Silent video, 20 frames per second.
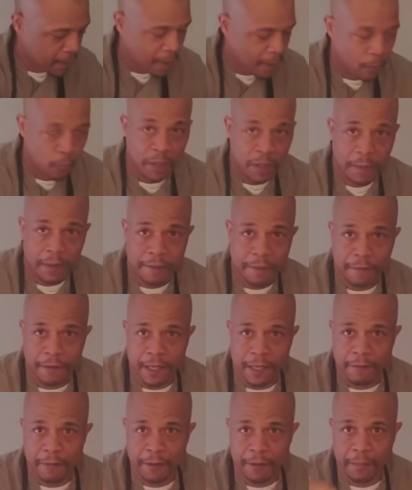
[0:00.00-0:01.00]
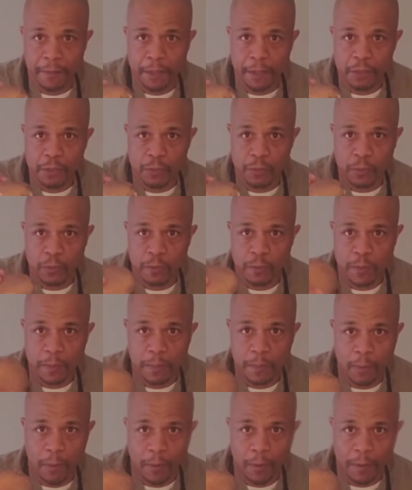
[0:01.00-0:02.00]
one of my favorite mushrooms, a
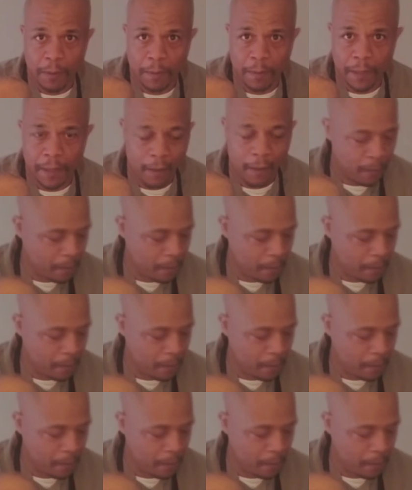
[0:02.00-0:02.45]
portobello